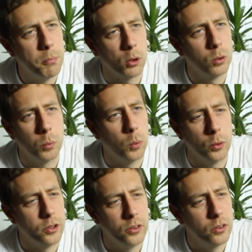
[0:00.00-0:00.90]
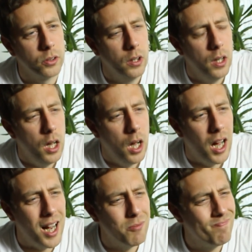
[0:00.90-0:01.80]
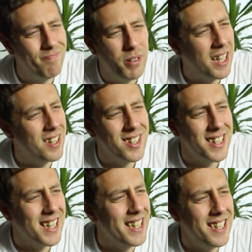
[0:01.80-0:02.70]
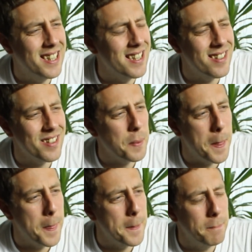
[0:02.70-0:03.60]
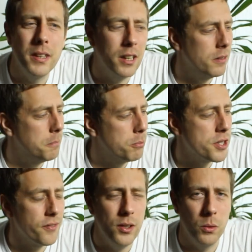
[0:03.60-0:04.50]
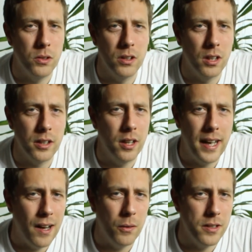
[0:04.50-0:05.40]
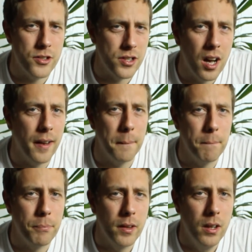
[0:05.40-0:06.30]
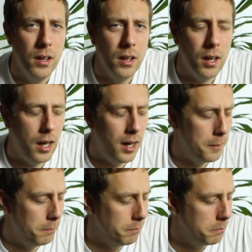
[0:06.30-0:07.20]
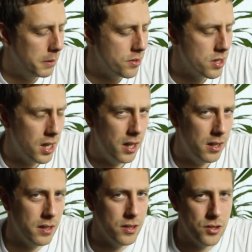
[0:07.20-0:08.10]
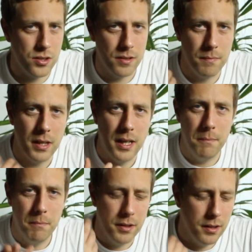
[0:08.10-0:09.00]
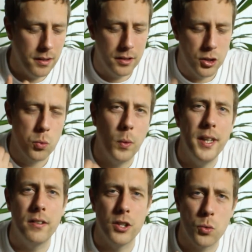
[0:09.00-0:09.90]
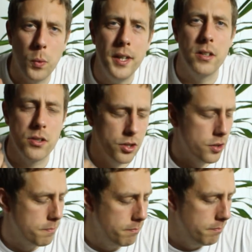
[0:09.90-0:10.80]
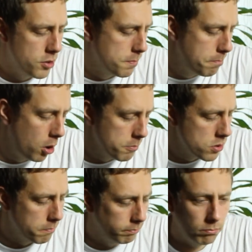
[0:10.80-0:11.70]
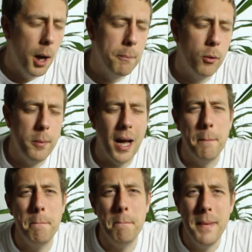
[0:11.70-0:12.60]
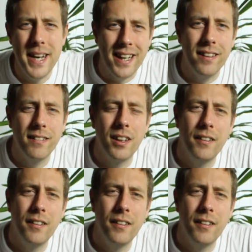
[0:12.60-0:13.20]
bottled waters, but they just, you know, Brita filtered, I don't know how it's done, but just the sweetness just pops. I'm probably about a minute